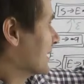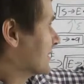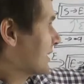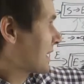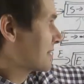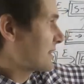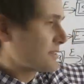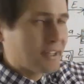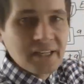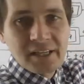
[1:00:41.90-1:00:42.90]
can take
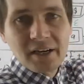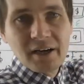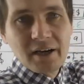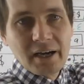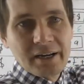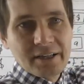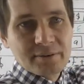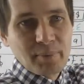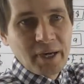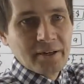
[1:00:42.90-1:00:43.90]
this E and
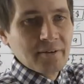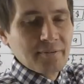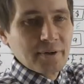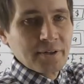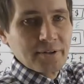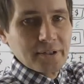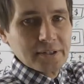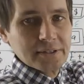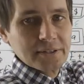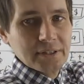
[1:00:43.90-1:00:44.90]
expand it further,
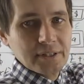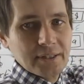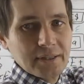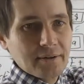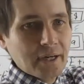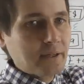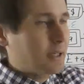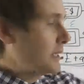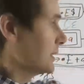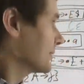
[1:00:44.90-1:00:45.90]
right?
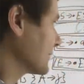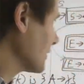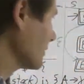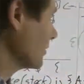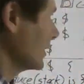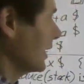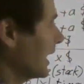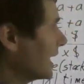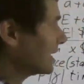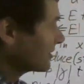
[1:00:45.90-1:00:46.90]
So,
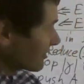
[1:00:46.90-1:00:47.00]
and